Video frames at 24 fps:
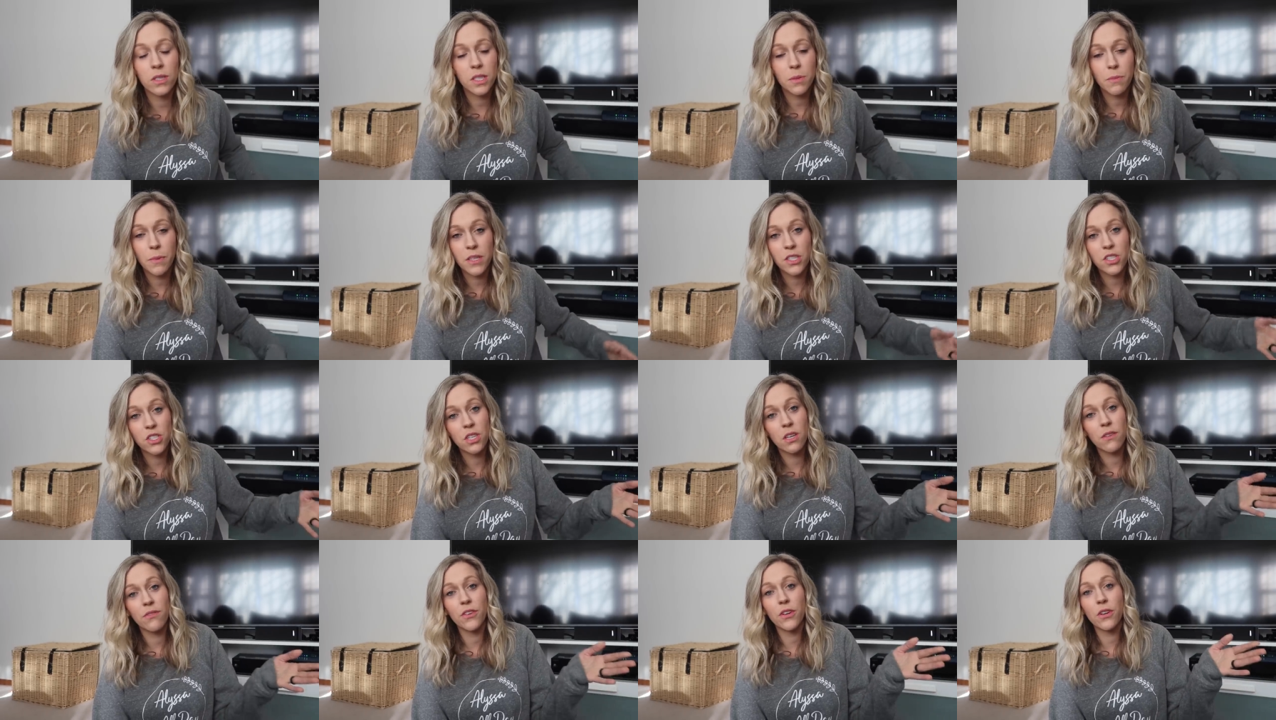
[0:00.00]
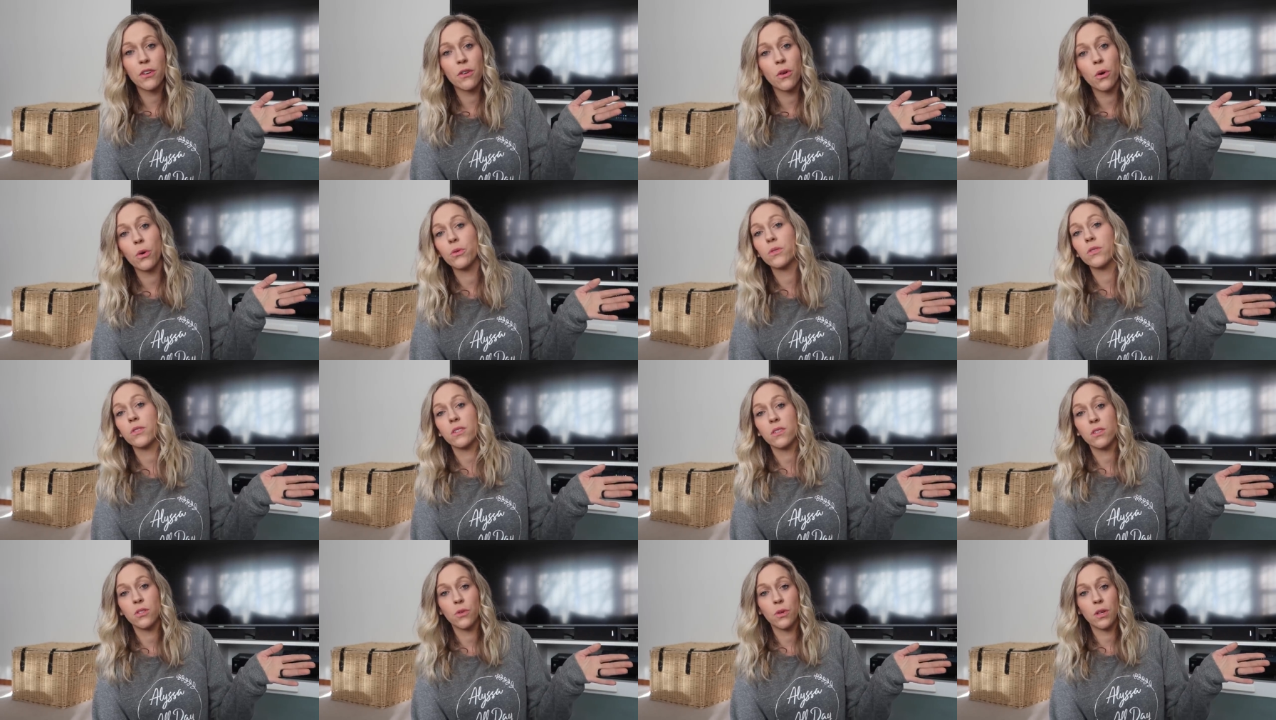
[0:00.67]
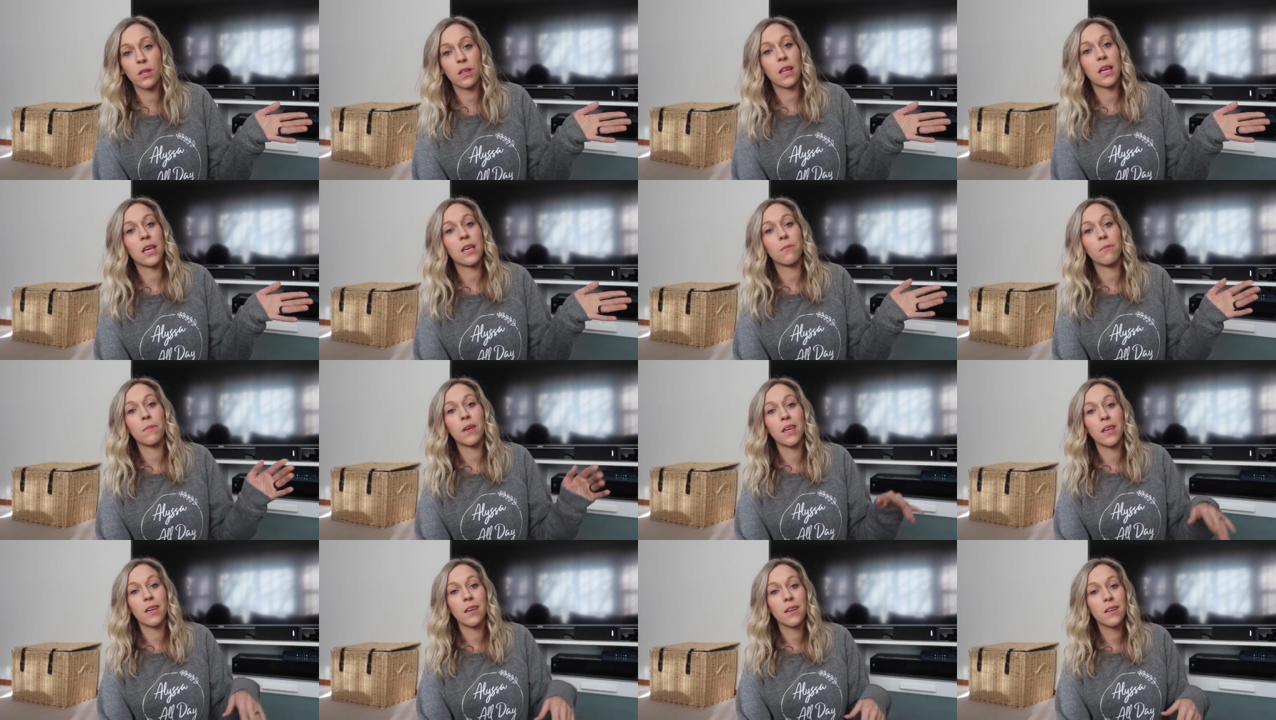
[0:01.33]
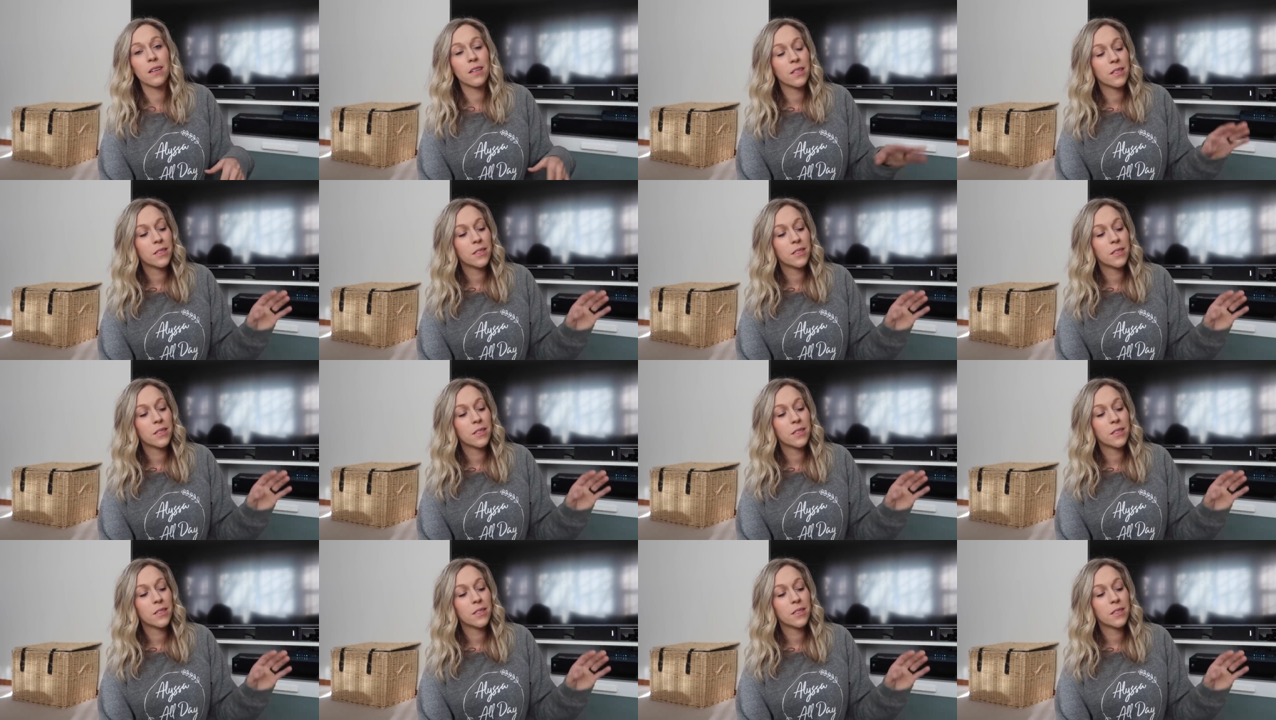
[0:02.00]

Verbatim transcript: especially if you're an older student like me.